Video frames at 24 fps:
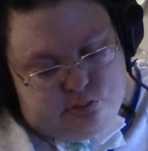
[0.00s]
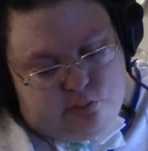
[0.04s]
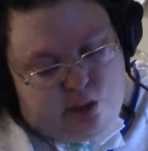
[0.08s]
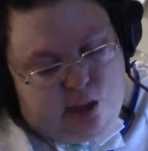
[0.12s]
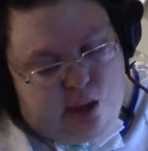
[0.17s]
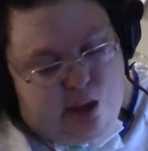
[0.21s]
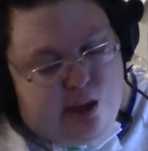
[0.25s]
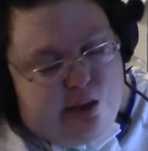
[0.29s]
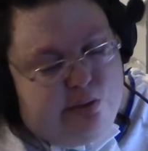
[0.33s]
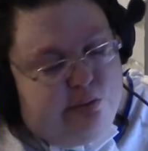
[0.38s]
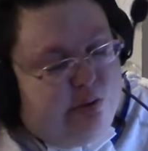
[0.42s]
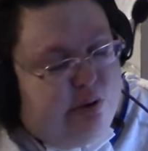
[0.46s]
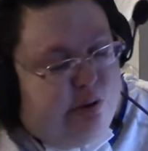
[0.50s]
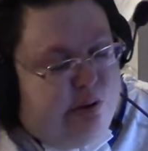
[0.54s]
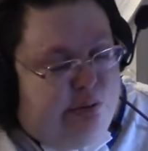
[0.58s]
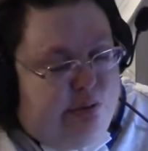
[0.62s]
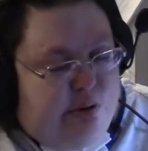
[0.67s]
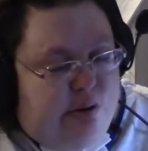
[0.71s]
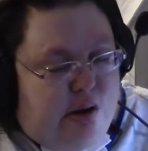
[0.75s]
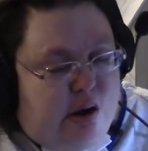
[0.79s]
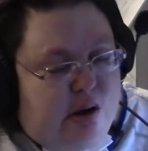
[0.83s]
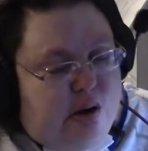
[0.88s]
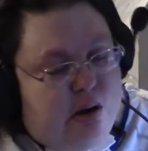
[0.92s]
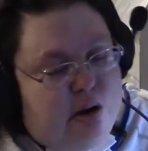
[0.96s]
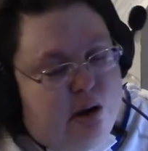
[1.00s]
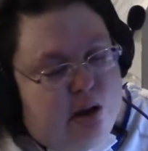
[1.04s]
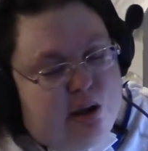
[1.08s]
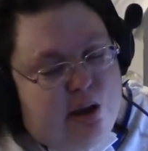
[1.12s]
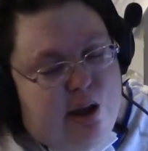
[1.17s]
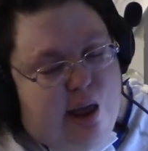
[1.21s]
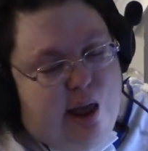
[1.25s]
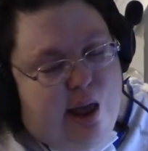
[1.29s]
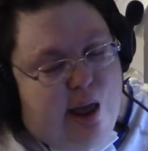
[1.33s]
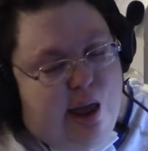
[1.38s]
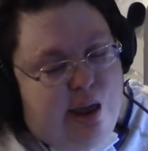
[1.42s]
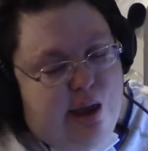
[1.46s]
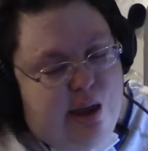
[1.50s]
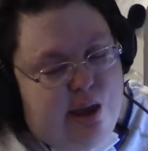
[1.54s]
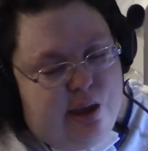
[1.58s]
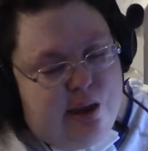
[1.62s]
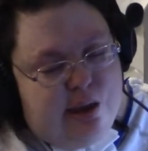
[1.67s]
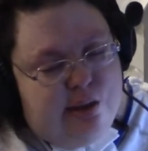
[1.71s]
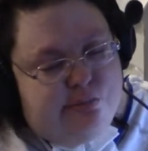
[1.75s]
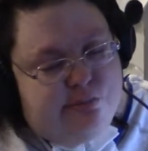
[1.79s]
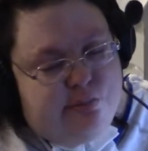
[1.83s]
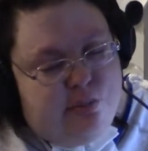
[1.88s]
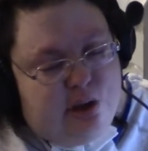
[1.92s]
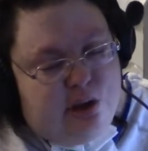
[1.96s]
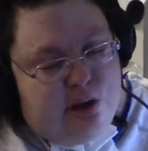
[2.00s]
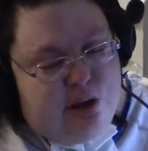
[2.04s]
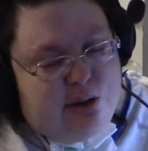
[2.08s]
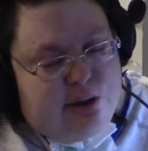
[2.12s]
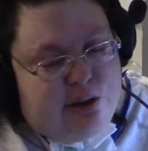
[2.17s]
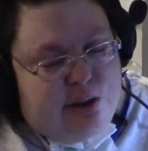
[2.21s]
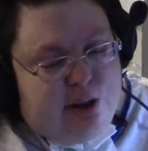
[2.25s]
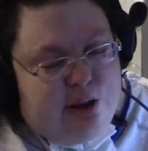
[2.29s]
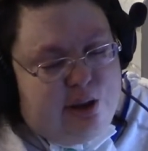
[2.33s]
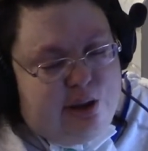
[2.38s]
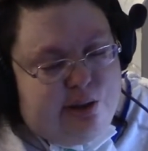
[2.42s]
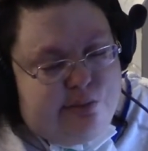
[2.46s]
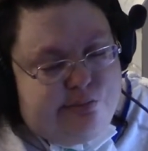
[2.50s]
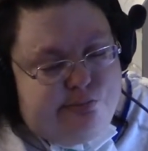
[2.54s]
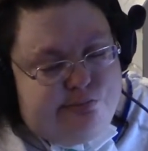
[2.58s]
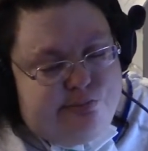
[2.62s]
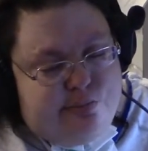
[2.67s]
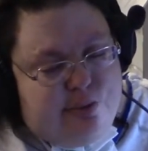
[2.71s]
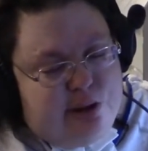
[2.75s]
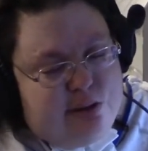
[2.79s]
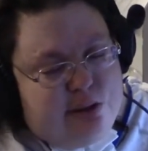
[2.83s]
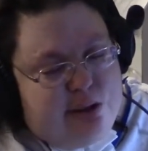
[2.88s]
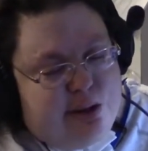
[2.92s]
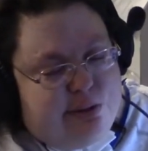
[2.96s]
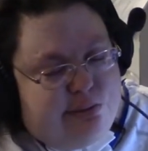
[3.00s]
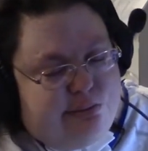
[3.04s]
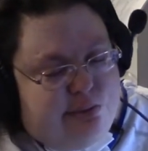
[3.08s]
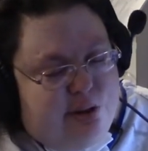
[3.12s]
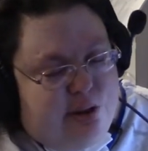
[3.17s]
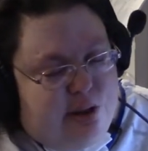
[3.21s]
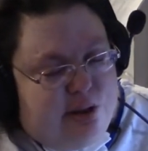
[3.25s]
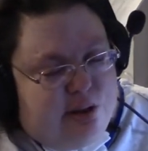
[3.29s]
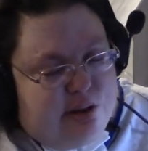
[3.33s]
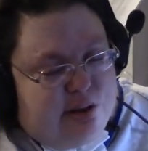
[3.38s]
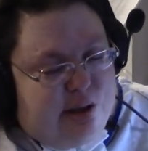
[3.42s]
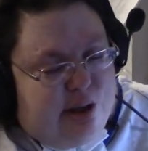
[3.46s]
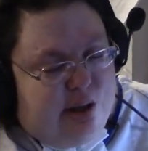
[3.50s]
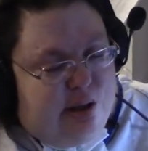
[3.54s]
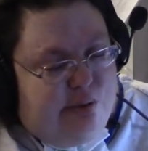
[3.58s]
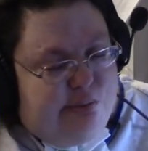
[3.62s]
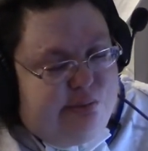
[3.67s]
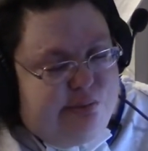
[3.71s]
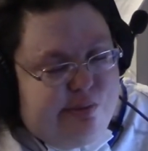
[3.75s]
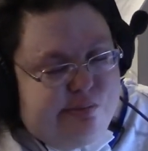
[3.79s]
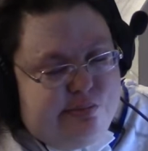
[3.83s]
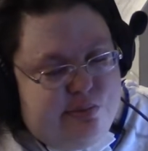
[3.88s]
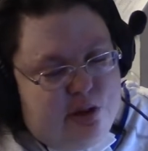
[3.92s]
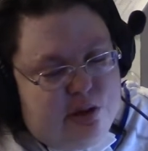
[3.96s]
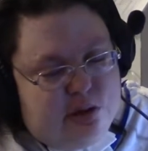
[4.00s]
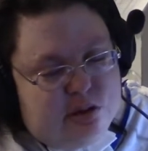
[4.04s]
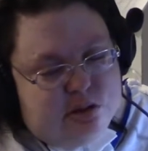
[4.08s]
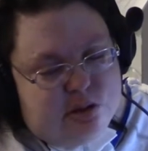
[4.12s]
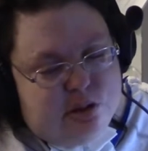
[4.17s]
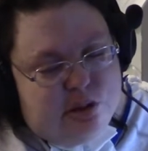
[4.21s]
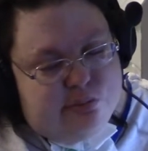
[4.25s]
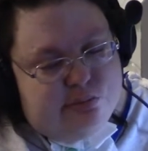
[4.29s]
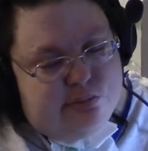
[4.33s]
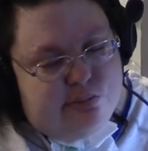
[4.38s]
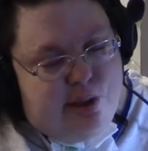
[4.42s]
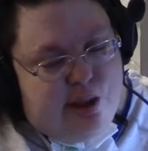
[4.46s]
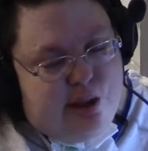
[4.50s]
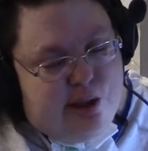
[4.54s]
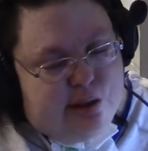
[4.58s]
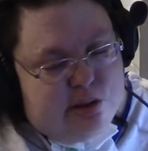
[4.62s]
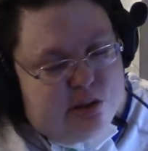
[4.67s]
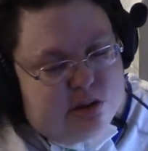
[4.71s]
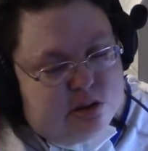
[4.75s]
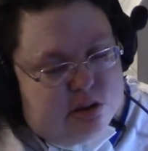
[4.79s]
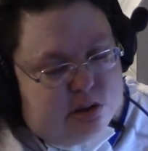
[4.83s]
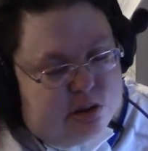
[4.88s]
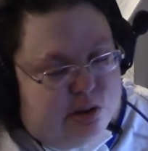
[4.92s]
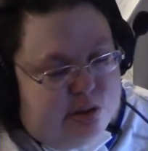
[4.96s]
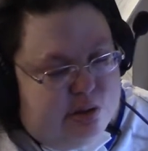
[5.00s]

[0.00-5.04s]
Even if you're a lying, manipulative, abusive bitch.